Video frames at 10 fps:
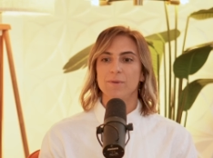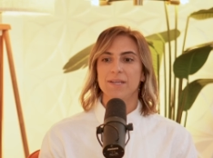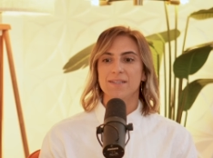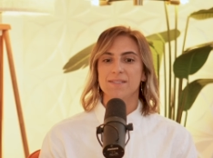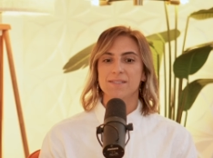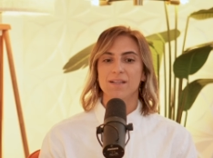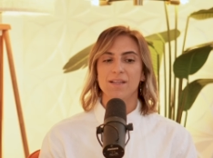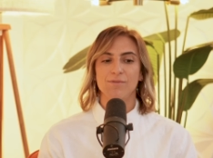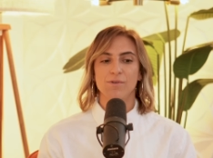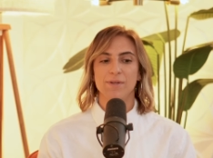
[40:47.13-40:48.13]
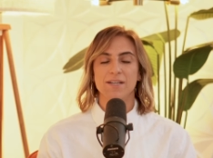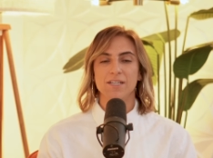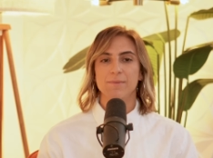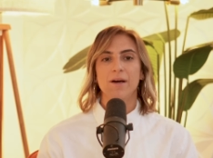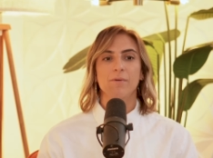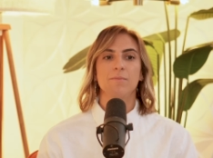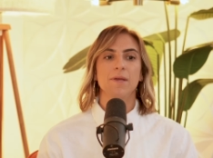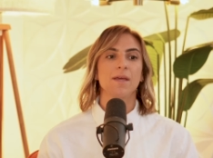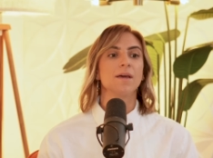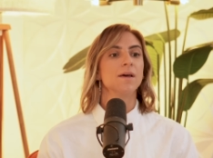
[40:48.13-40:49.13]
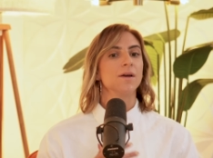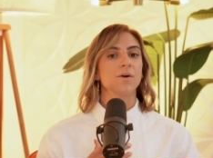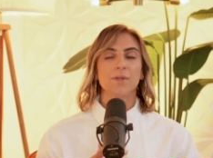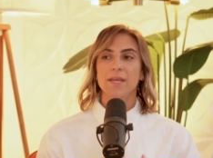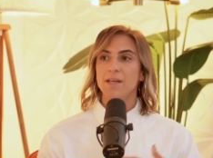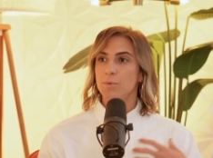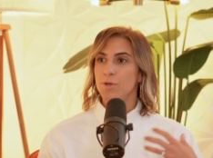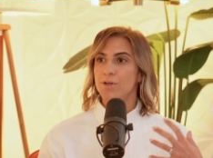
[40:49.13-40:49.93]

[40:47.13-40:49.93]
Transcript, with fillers: because a lot of what we talked about with being relatable